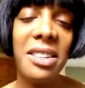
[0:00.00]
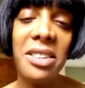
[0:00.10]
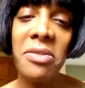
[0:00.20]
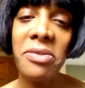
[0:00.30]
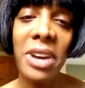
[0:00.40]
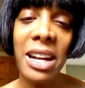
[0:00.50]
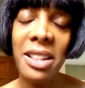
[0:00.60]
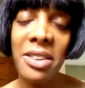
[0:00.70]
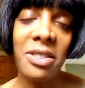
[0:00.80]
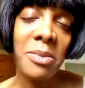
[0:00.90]
don't fret in
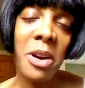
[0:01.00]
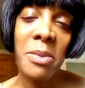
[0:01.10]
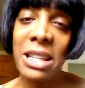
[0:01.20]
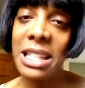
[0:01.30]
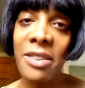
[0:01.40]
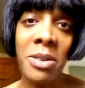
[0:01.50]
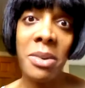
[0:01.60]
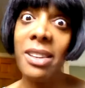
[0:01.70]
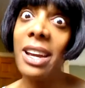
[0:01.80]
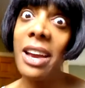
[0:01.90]
those moments.
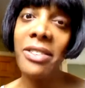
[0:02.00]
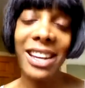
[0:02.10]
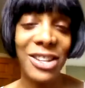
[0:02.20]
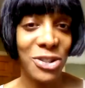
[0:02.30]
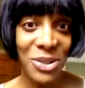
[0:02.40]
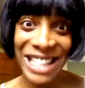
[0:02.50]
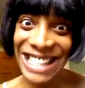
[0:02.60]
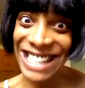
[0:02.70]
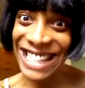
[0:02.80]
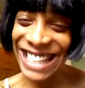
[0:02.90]
As you can
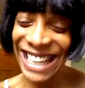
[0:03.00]
see,